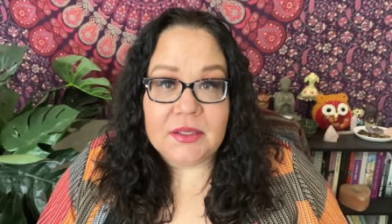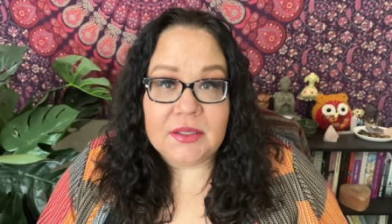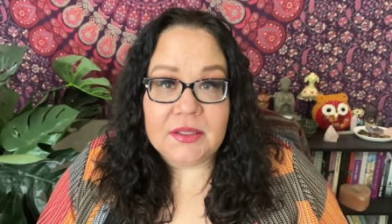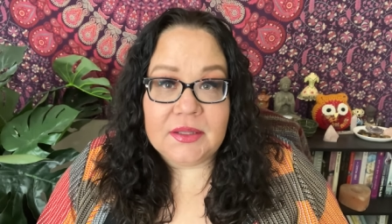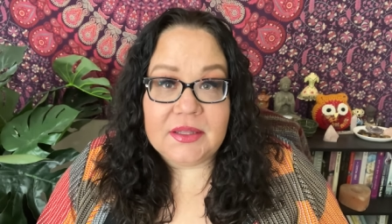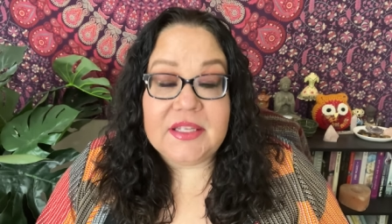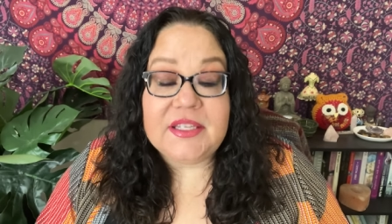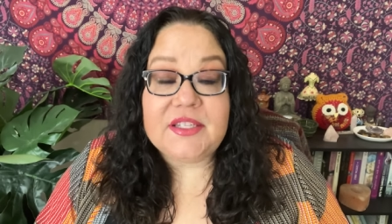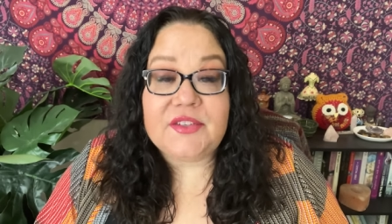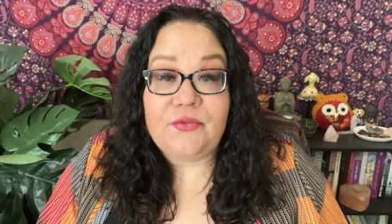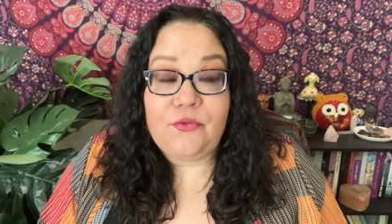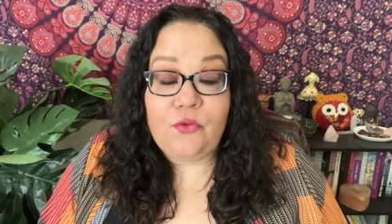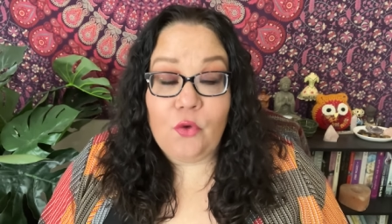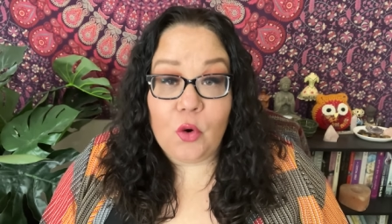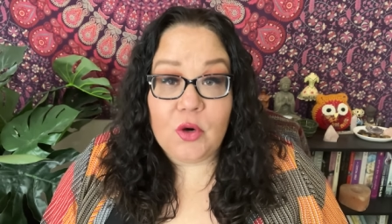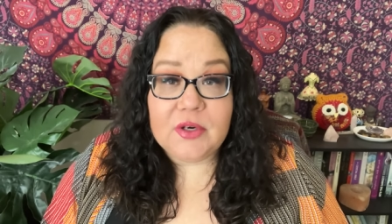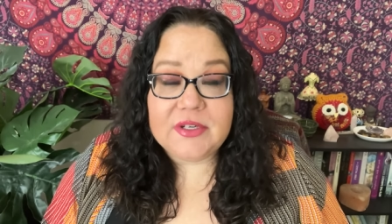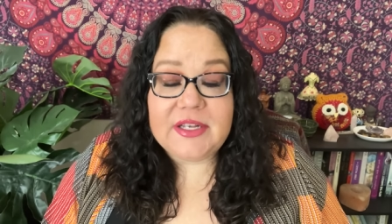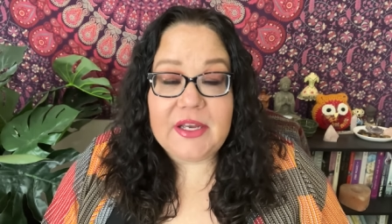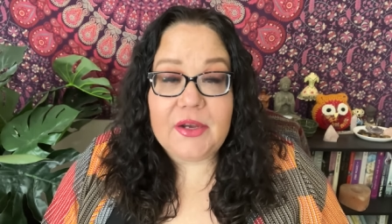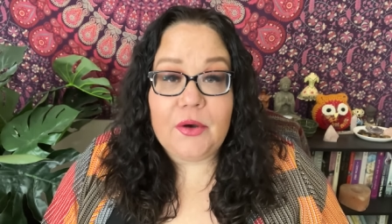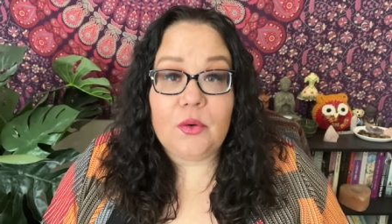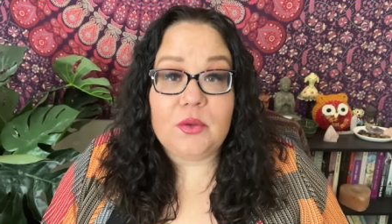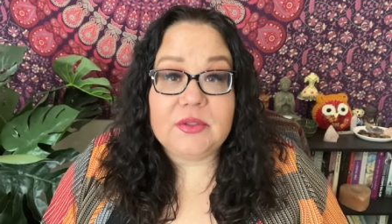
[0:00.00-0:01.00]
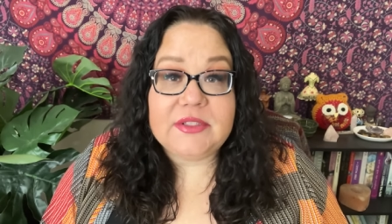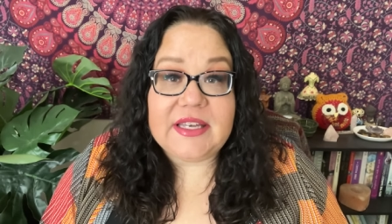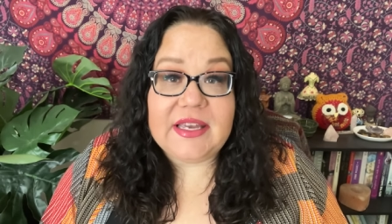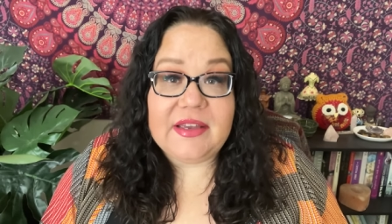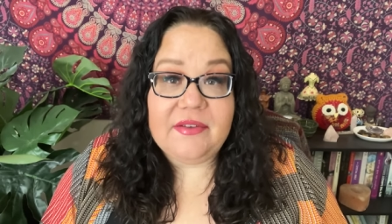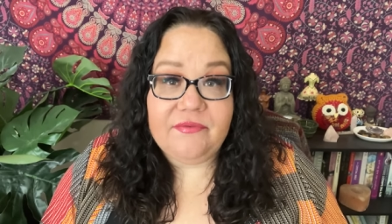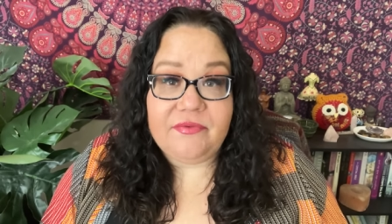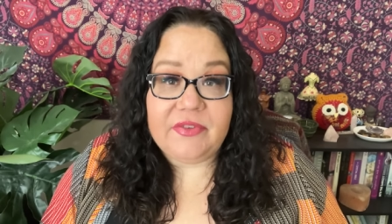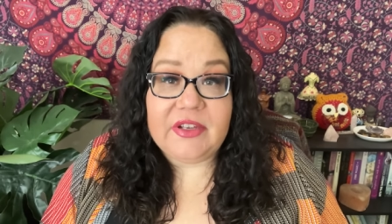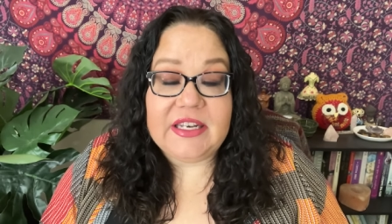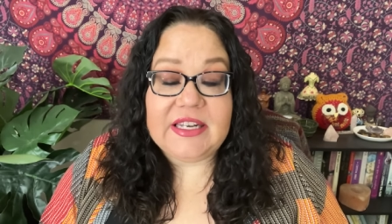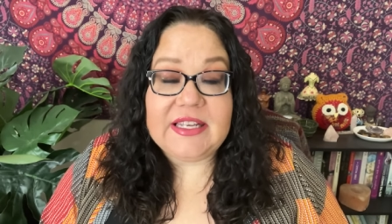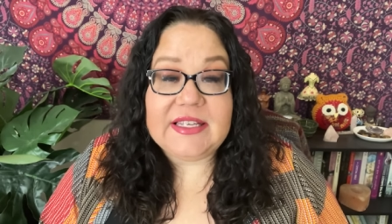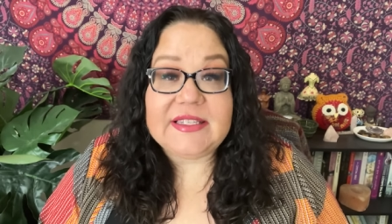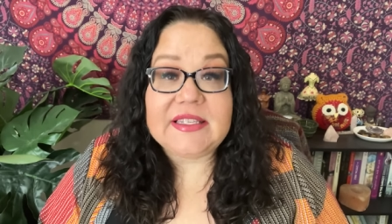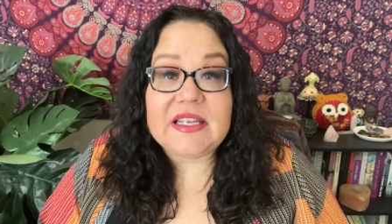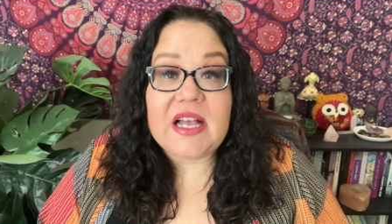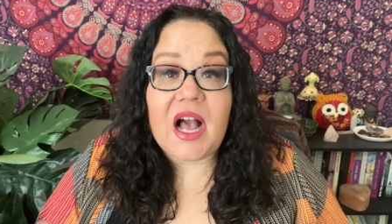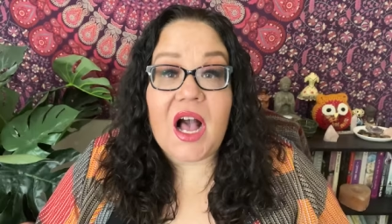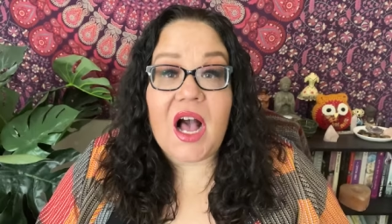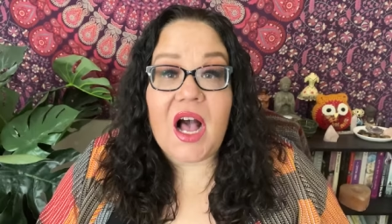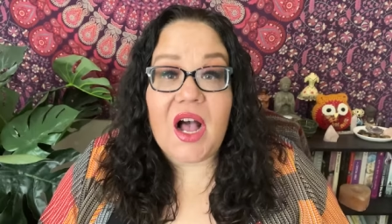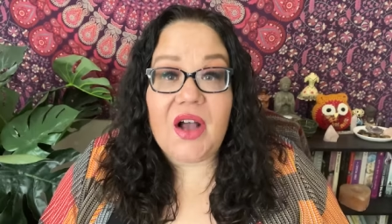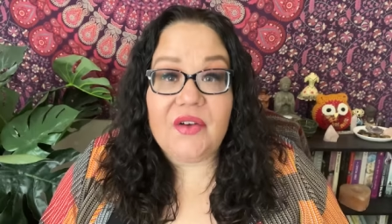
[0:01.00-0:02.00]
This four-day-old infant is
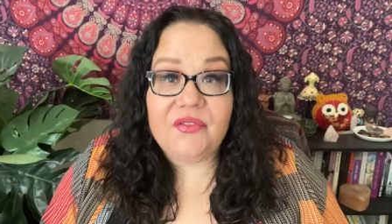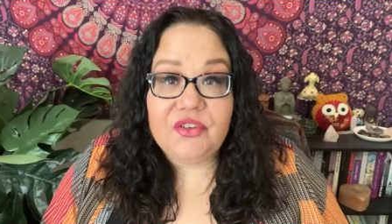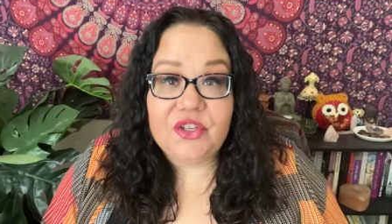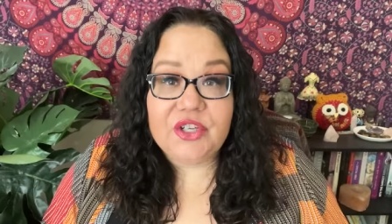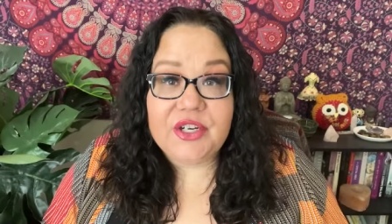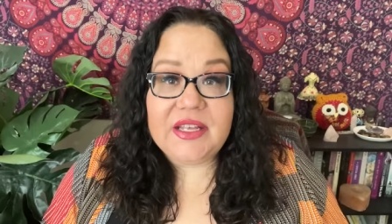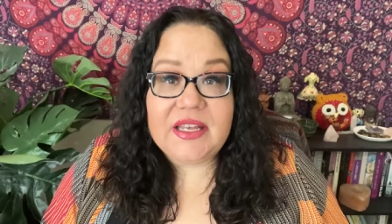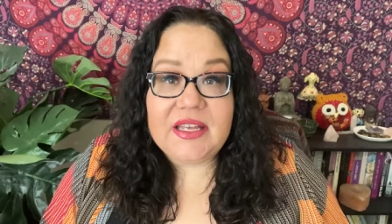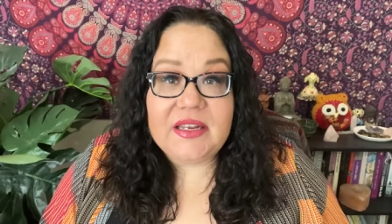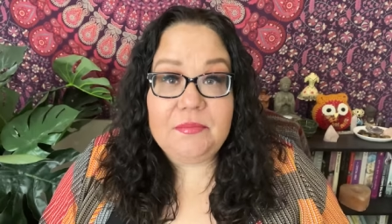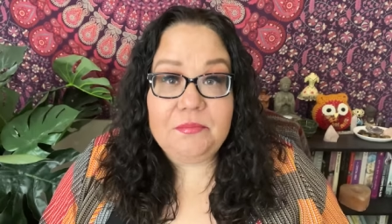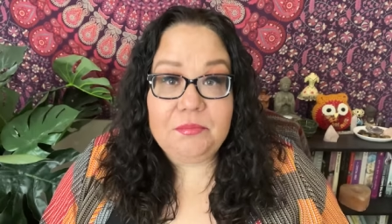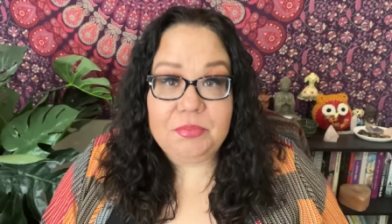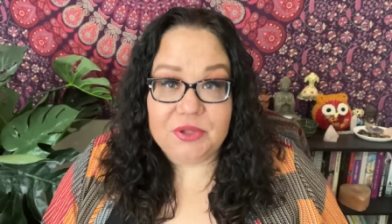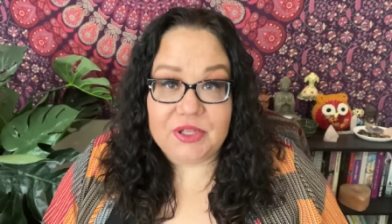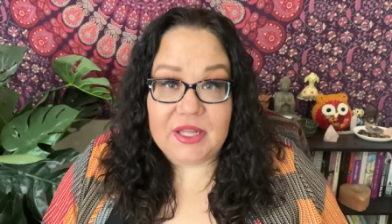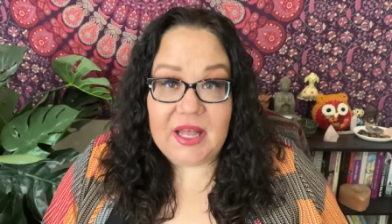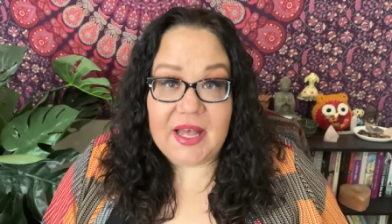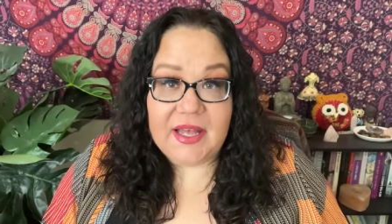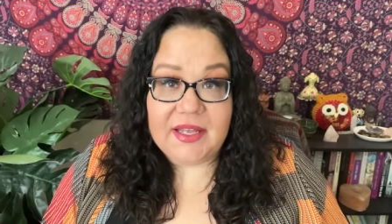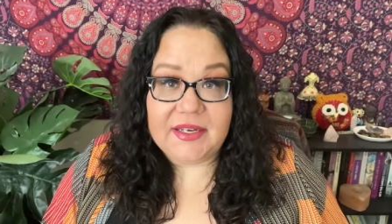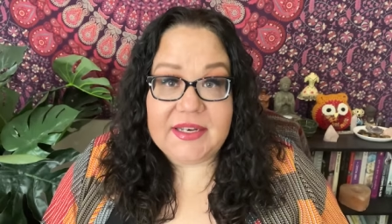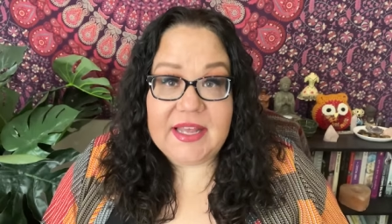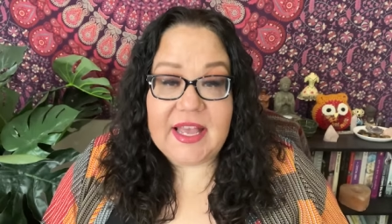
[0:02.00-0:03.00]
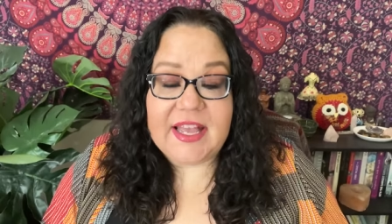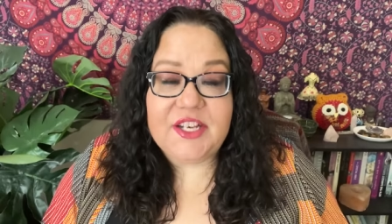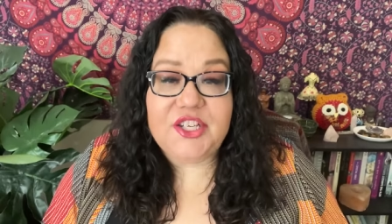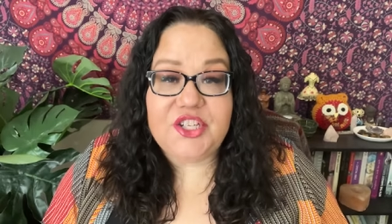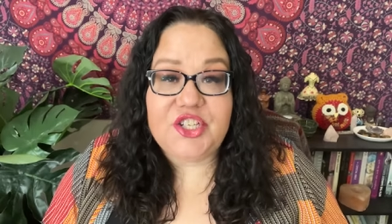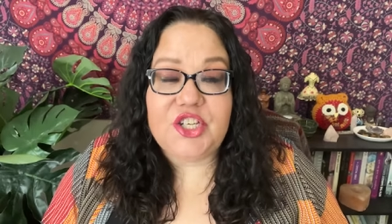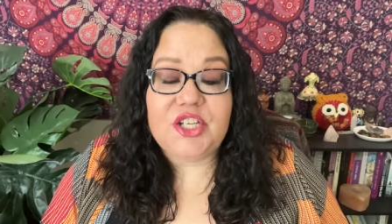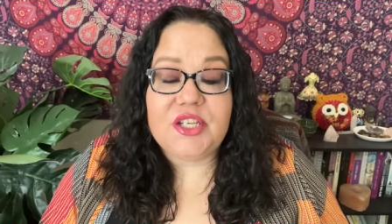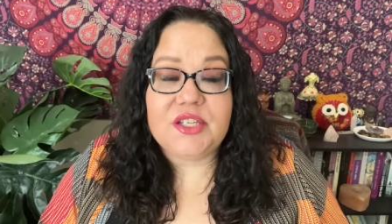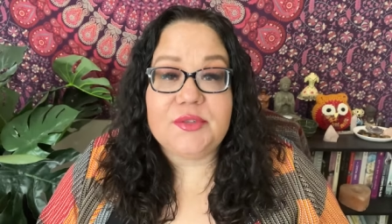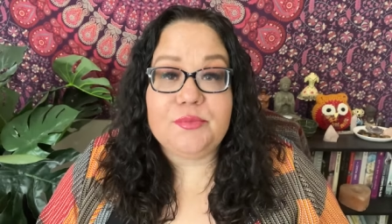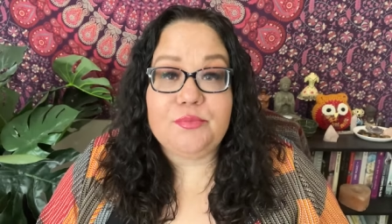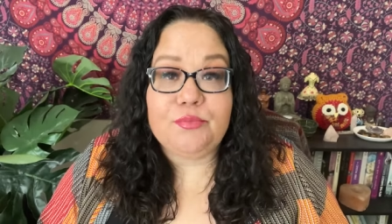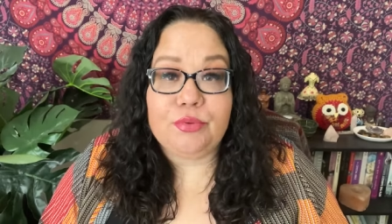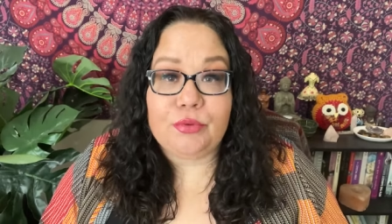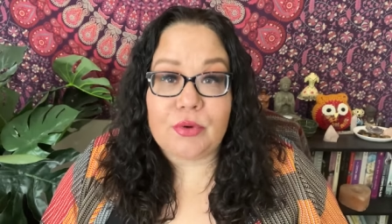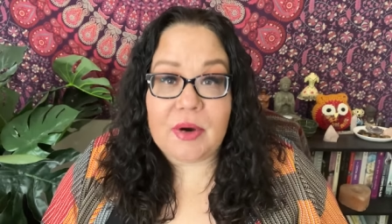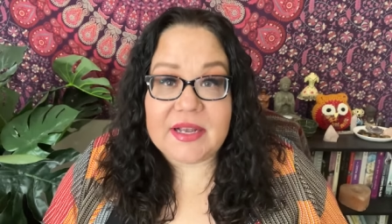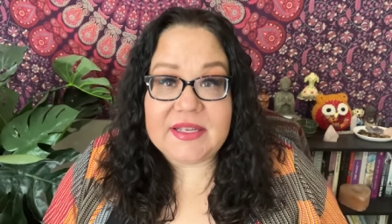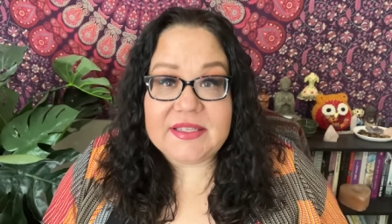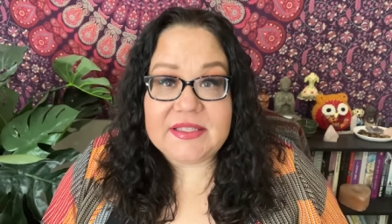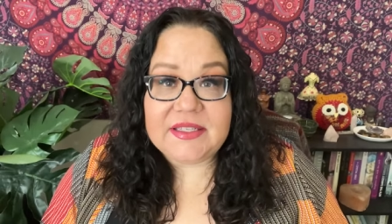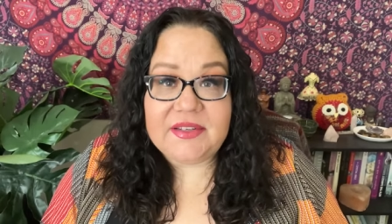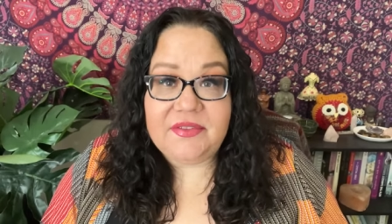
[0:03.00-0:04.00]
covered in blood and she is
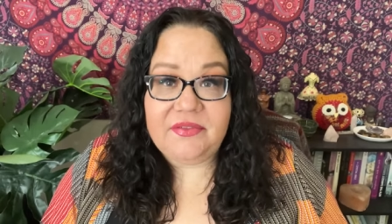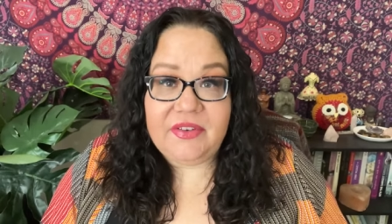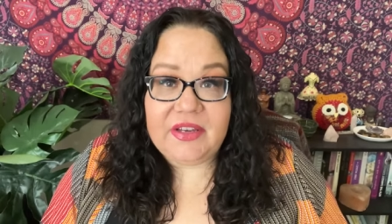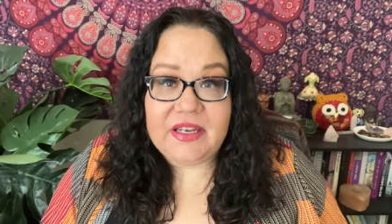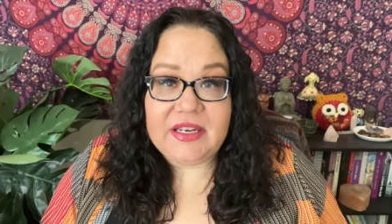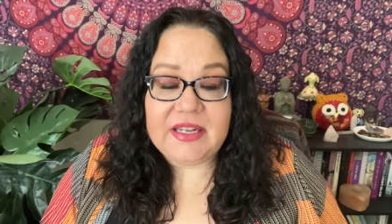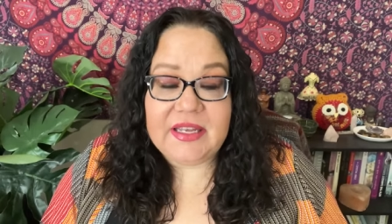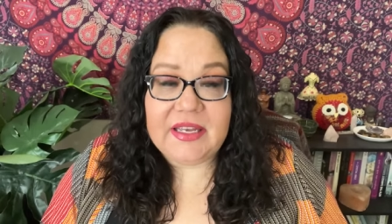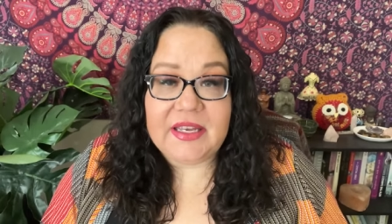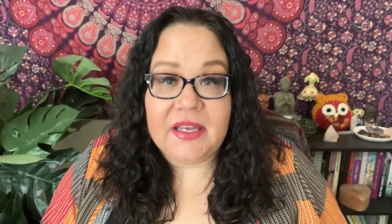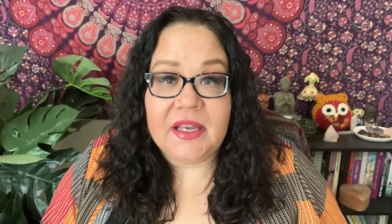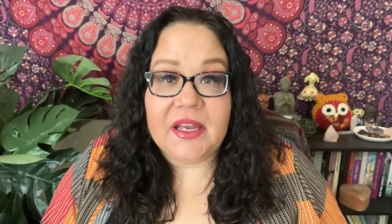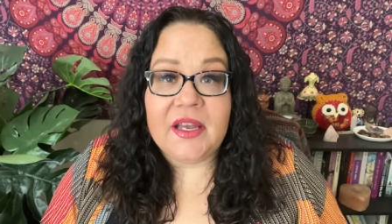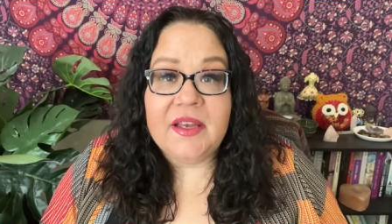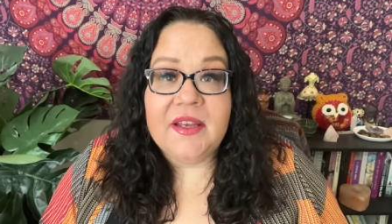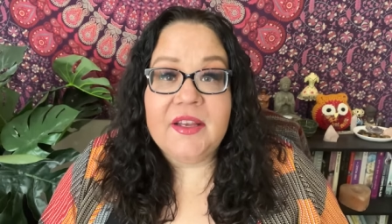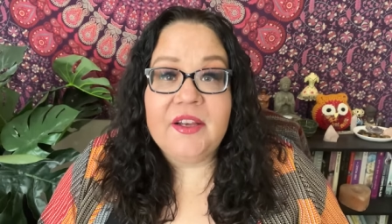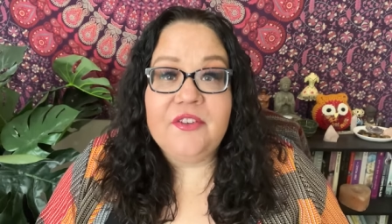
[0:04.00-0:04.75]
breastfeeding